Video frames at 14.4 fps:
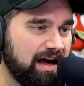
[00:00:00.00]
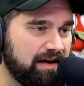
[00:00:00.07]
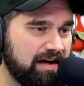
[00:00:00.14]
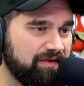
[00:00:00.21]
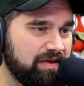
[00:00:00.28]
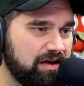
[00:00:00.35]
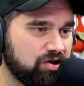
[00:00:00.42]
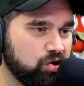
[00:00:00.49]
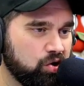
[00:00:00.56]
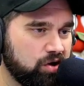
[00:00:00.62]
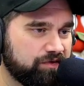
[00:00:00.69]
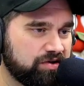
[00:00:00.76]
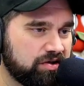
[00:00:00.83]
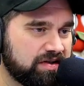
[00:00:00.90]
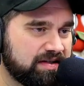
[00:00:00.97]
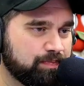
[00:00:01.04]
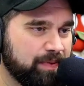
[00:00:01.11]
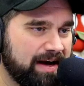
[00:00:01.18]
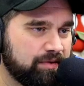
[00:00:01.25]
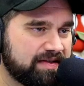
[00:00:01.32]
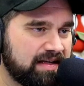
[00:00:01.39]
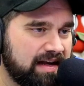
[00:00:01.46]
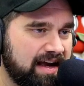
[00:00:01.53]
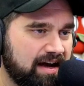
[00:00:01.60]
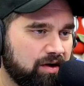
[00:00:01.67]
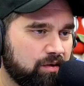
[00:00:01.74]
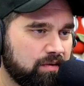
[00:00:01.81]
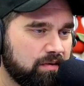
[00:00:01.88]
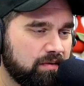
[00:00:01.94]
Uh, even the dwarves are bouncing
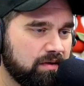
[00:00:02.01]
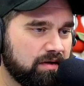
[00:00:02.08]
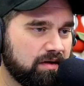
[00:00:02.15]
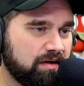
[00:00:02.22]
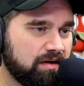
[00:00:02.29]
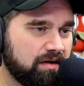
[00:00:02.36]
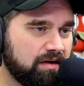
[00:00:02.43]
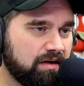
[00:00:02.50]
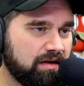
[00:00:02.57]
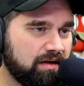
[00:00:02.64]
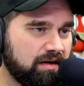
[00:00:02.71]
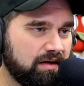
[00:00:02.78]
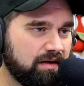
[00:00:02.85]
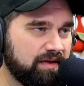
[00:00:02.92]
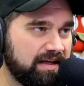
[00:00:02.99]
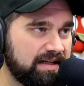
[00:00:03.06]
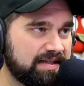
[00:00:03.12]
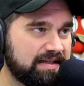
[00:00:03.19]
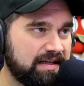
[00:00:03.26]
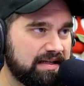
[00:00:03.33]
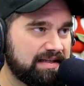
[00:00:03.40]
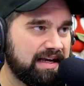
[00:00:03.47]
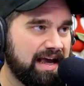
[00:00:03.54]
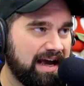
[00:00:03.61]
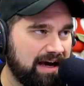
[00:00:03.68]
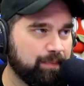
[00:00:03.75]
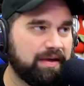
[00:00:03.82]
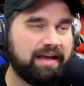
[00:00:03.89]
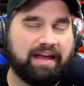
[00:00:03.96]
out. This is a
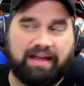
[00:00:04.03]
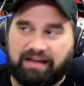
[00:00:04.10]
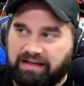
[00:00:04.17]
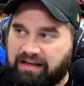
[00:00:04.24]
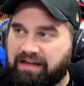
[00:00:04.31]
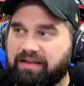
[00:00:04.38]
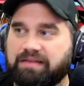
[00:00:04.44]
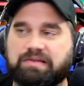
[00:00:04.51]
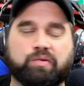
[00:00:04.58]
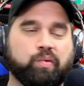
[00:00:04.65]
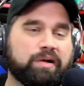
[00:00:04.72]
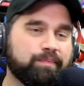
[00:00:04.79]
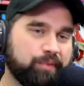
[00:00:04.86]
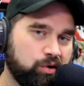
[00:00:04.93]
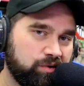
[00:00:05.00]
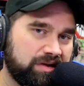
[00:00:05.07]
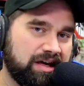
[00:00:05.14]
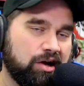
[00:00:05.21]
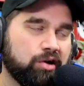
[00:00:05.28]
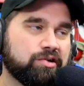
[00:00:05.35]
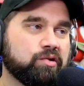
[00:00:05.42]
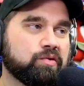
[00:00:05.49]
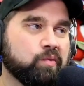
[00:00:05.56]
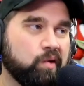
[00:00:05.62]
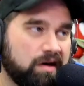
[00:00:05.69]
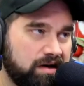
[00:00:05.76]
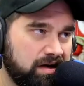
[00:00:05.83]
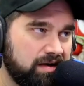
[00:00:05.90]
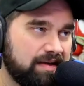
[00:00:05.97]
happy ending. This is what both characters
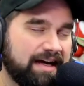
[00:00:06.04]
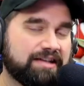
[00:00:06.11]
wanted.